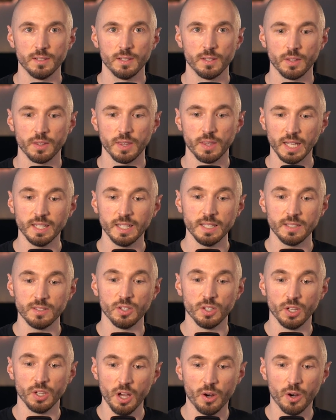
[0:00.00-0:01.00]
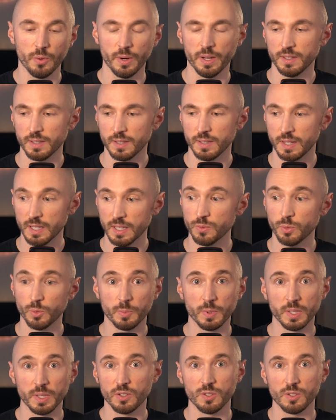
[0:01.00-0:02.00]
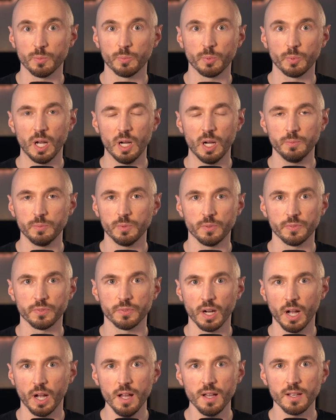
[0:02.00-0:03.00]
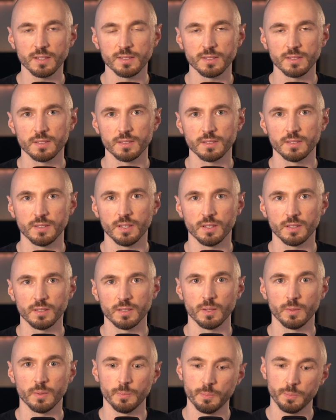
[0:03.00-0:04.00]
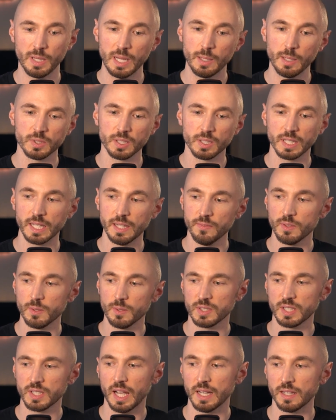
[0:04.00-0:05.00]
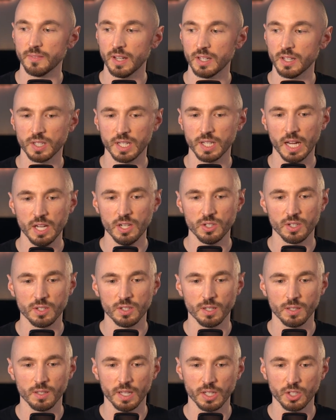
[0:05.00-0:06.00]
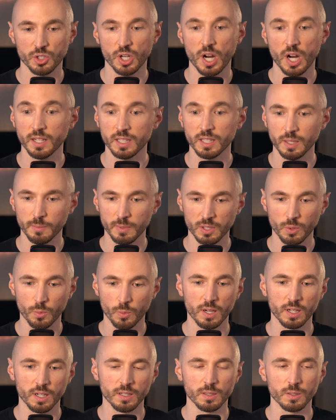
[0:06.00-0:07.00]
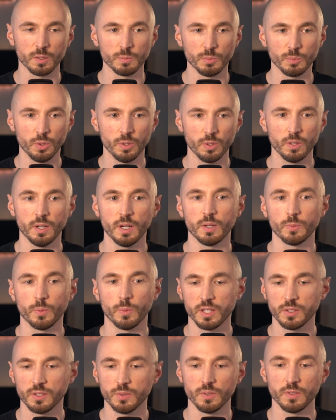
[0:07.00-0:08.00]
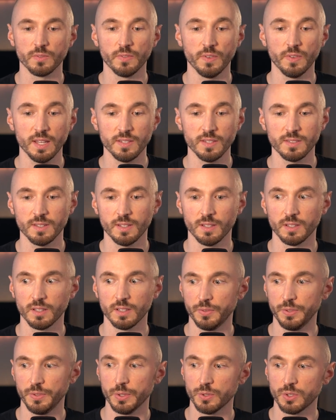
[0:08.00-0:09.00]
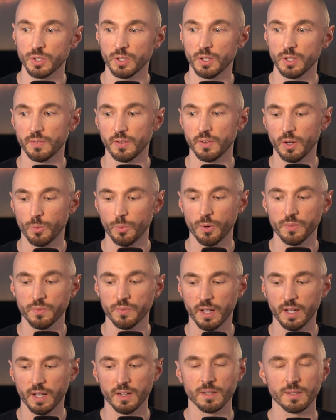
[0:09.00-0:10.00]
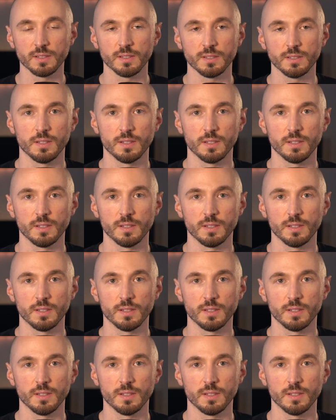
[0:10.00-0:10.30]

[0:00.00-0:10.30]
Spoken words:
They need to know, and this would be super helpful for us to be able to give them this kind of education to like shock them into wanting to learn more and wanting to invest in the future of our warfighters.